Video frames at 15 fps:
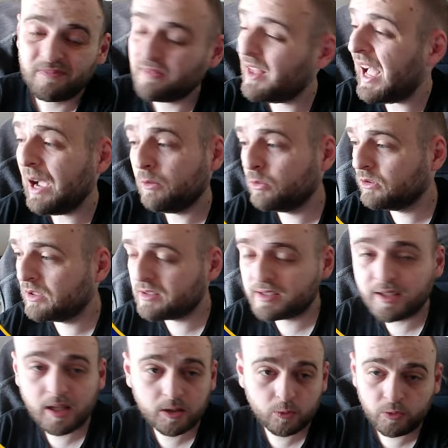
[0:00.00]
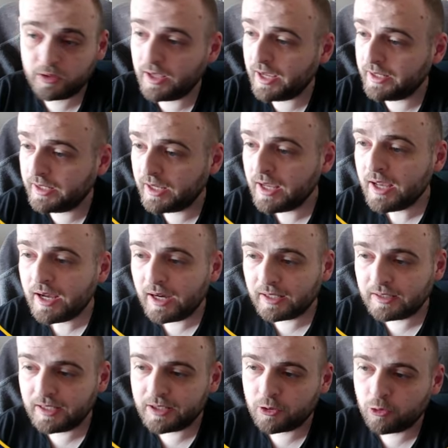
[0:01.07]
I wouldn't start with any
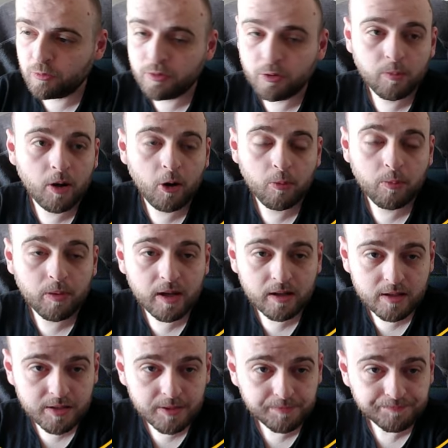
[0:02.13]
Atletico Bilbao players.